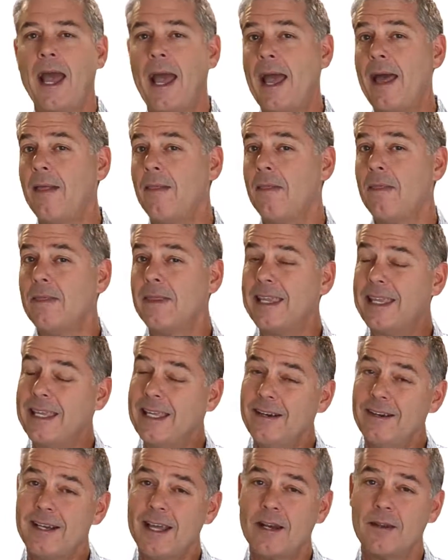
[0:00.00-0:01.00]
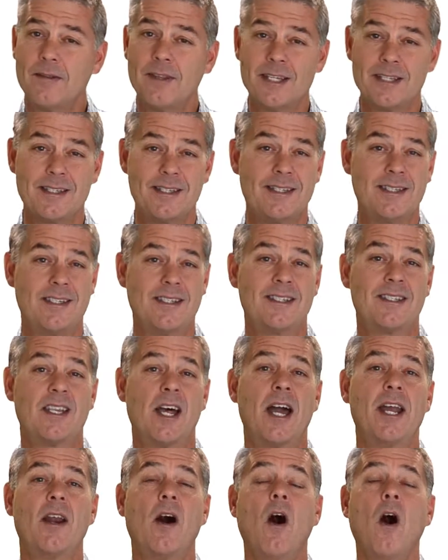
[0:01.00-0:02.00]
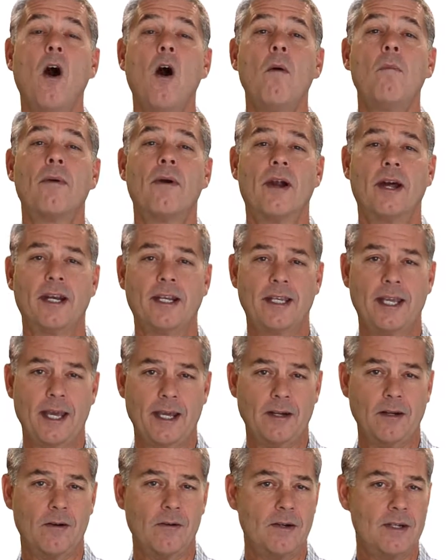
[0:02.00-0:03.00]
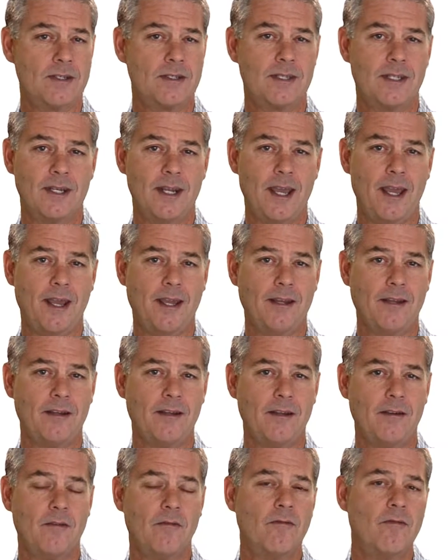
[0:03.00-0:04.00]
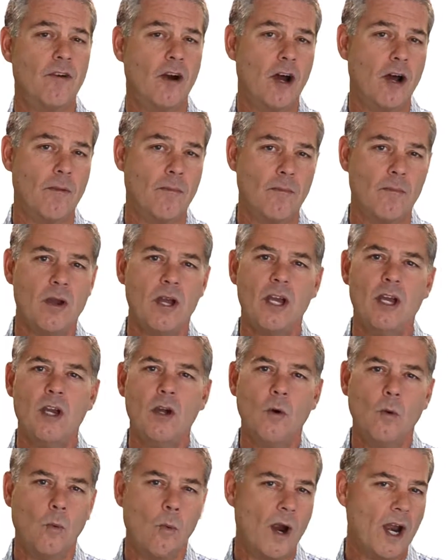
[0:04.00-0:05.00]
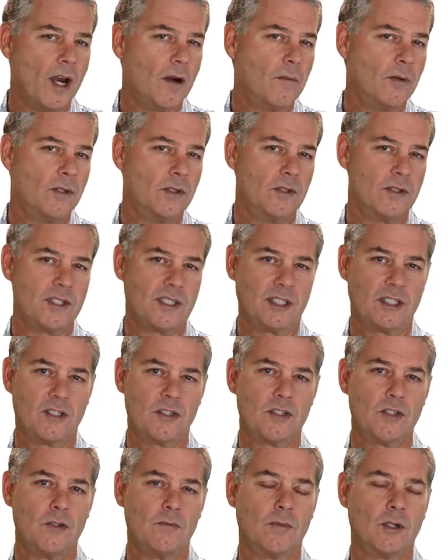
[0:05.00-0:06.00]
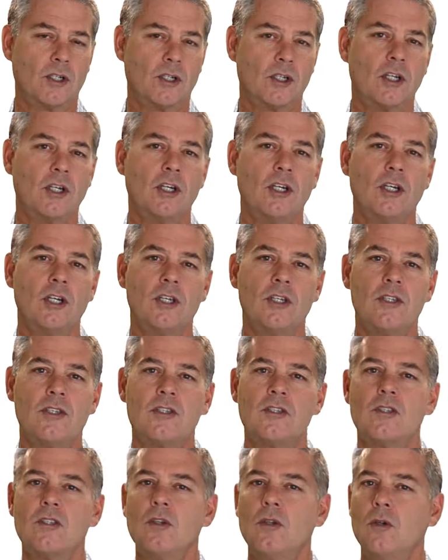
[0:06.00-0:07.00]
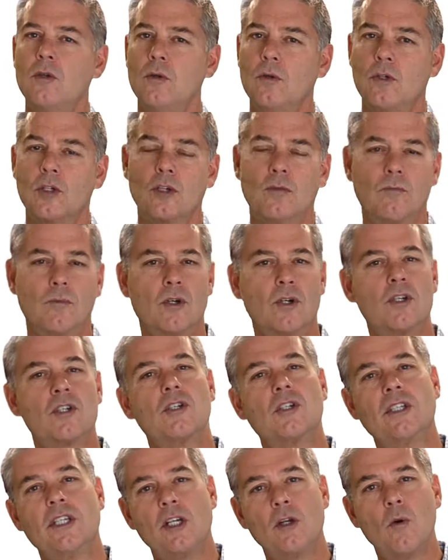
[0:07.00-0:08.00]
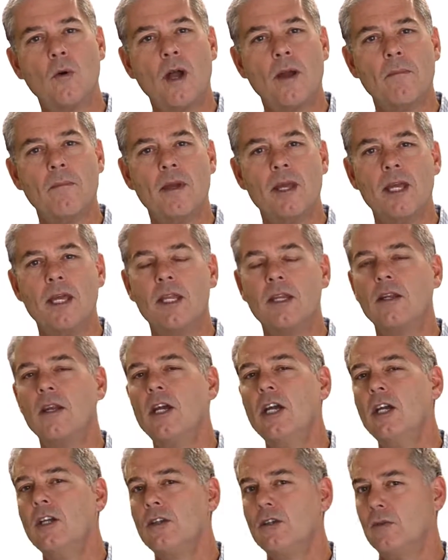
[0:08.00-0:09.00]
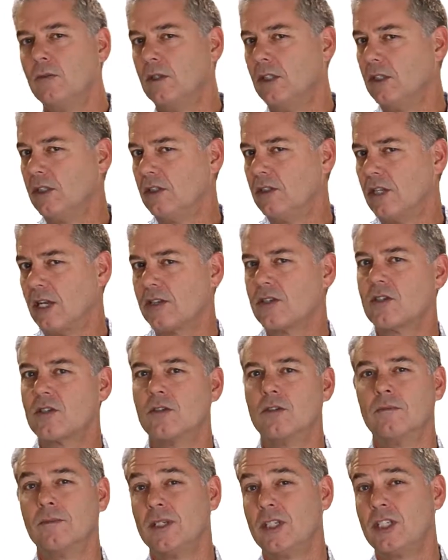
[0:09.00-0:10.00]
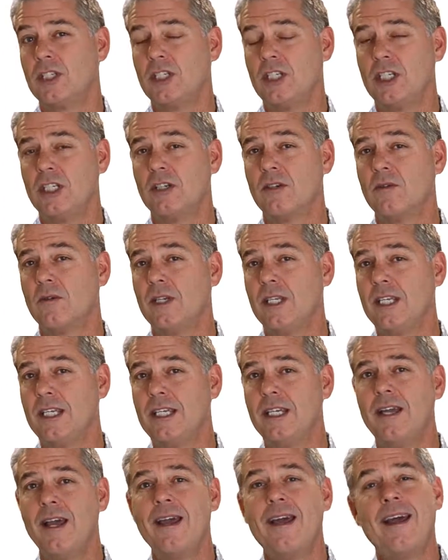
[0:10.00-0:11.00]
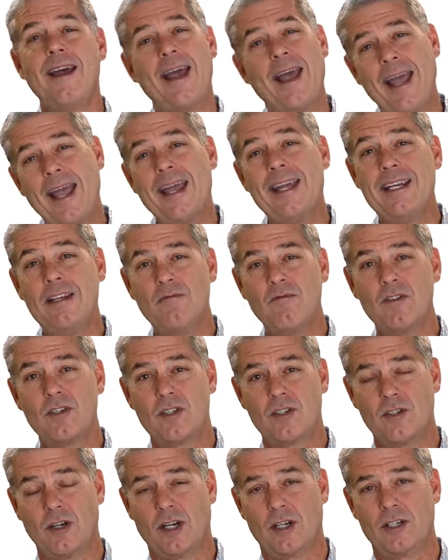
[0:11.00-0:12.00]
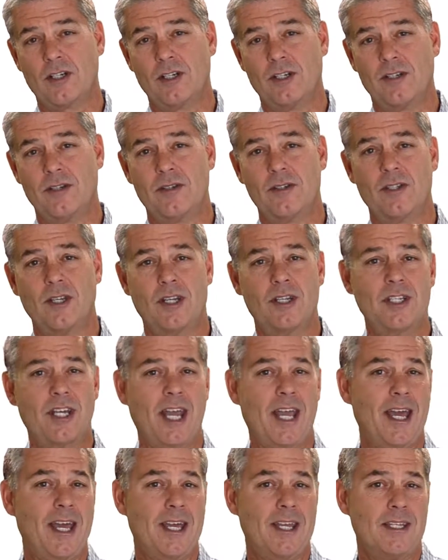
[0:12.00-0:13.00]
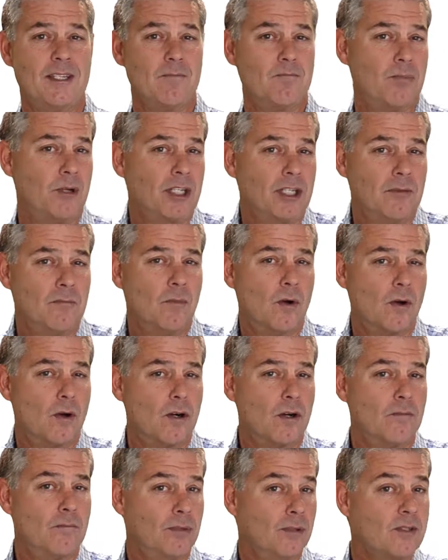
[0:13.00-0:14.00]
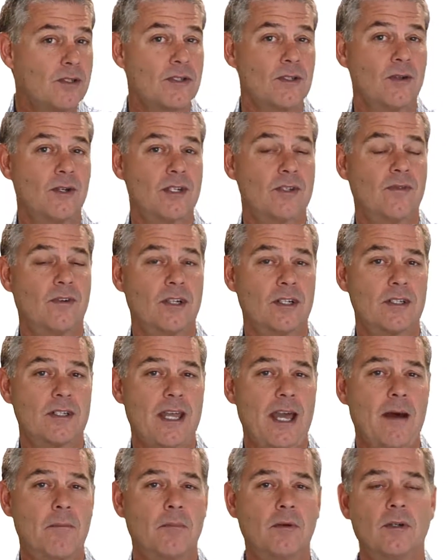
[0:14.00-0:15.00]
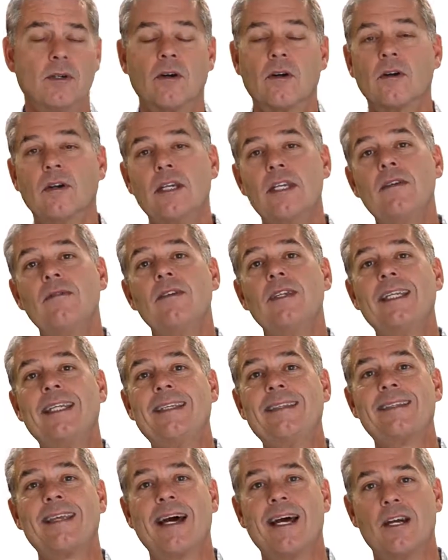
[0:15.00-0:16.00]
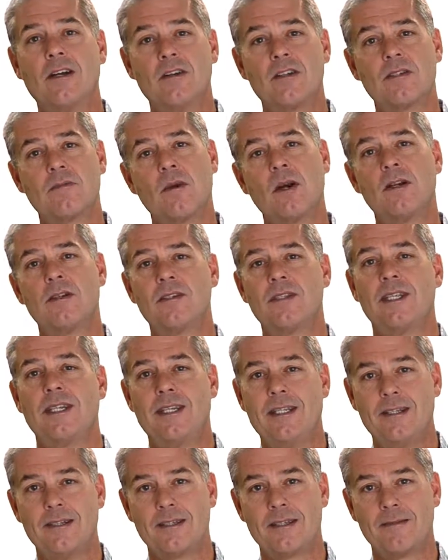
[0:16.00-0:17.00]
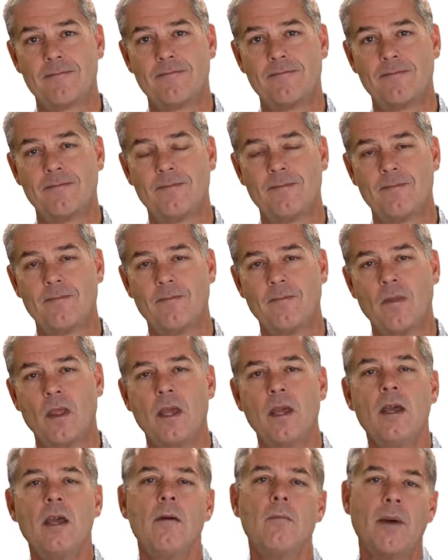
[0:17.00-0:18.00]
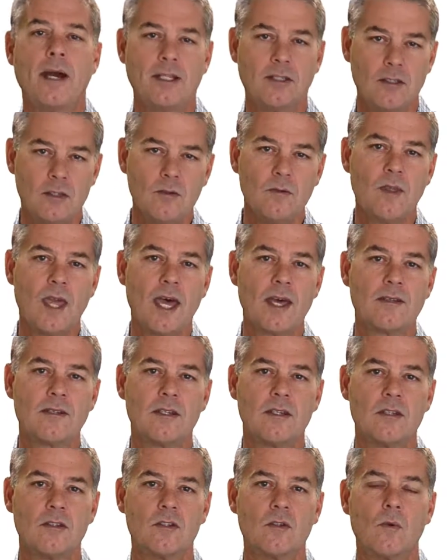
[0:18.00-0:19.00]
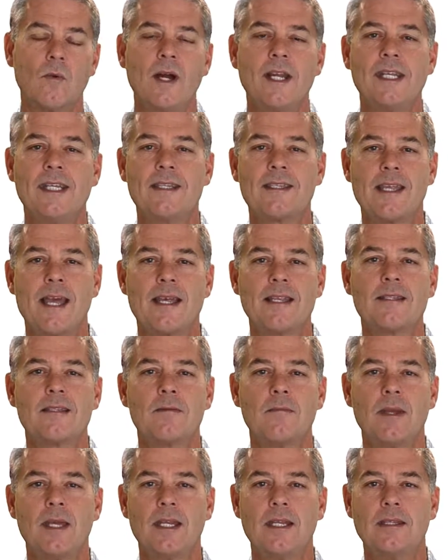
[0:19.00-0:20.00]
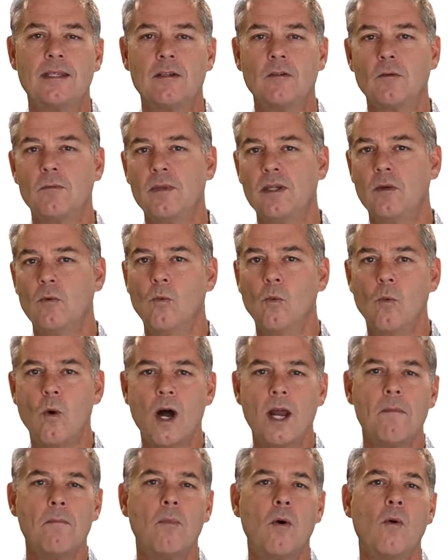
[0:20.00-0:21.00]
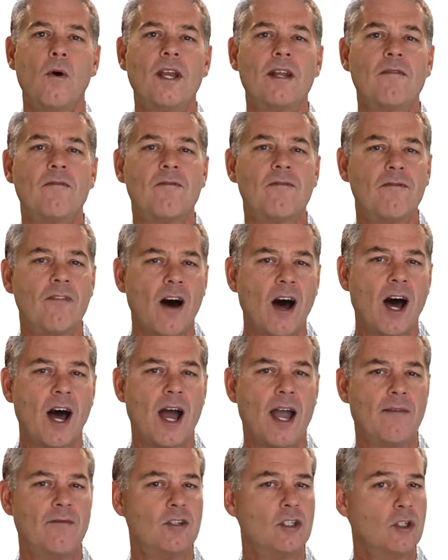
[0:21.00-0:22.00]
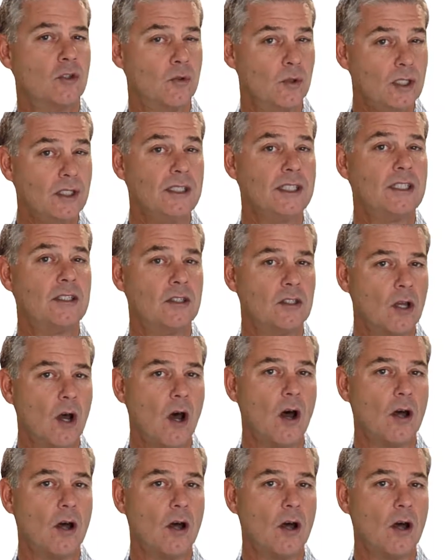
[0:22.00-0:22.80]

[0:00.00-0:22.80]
And the Internet of Things is inside all product categories today, from wearables and consumer goods to commercial equipment to industrial machinery and infrastructure such as brick and mortar bookstores, for example, or even entire smart cities. By 2020, it's estimated there will be $1.5 trillion